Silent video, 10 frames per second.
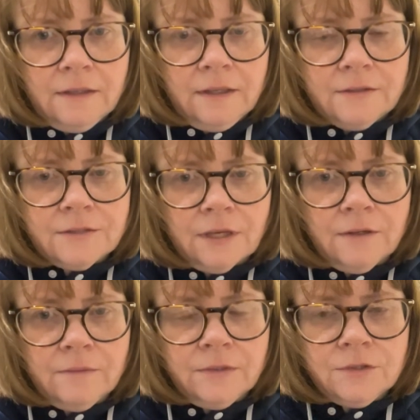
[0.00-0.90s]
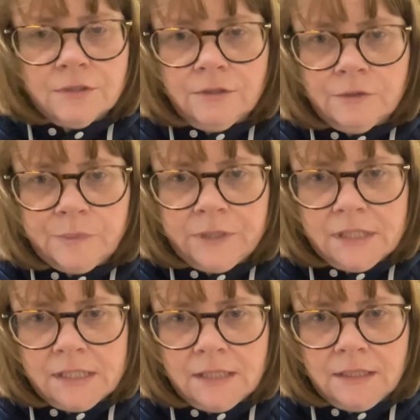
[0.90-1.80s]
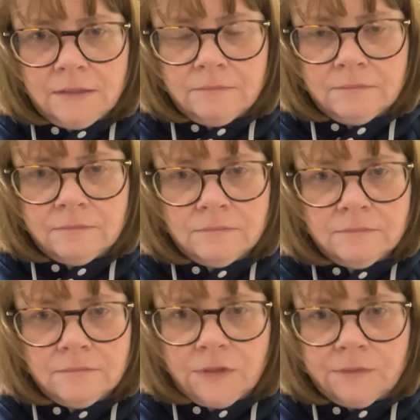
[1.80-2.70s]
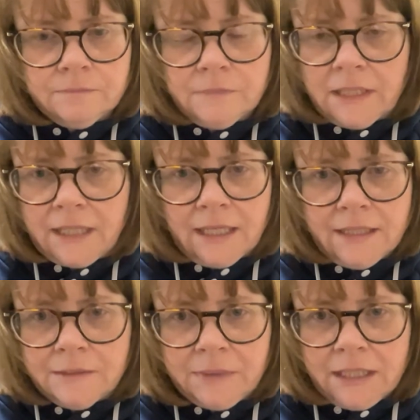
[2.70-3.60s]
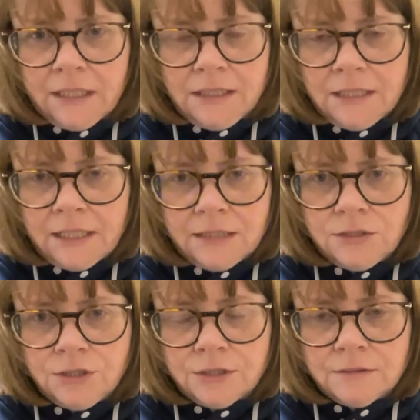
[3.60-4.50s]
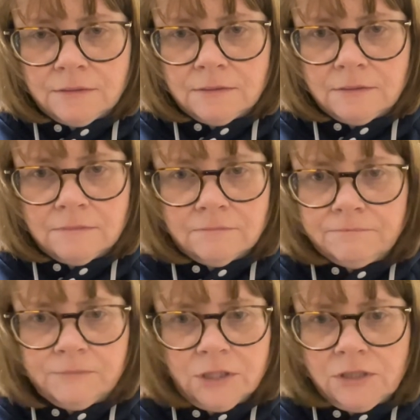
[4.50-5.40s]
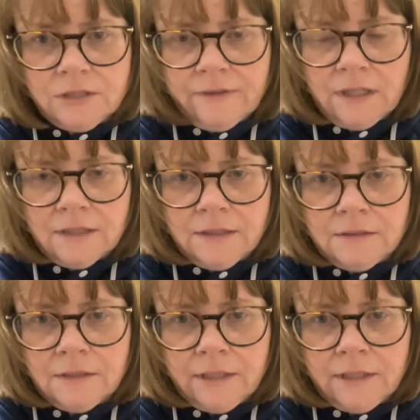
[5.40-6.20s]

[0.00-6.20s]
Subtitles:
So it doesn't look pretty. You might get a little bit of leakage, which is fine.